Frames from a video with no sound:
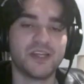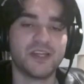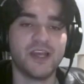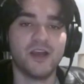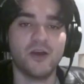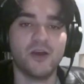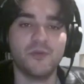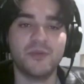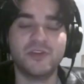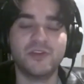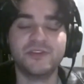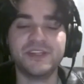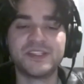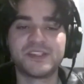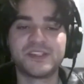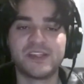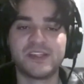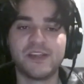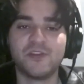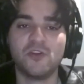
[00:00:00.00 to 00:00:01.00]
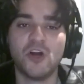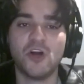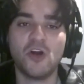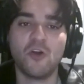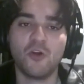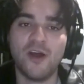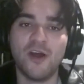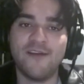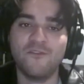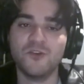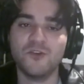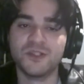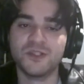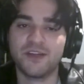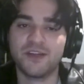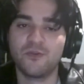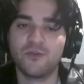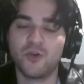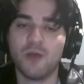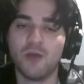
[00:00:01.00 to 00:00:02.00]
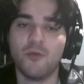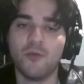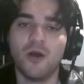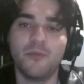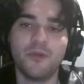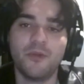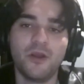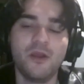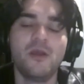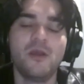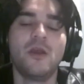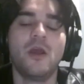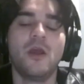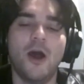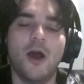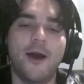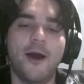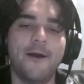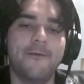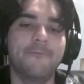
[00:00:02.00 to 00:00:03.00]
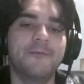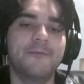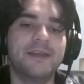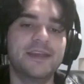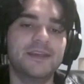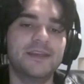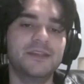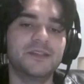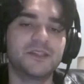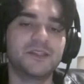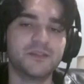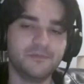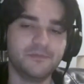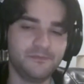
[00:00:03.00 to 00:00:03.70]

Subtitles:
at least at lower levels that'll come up, is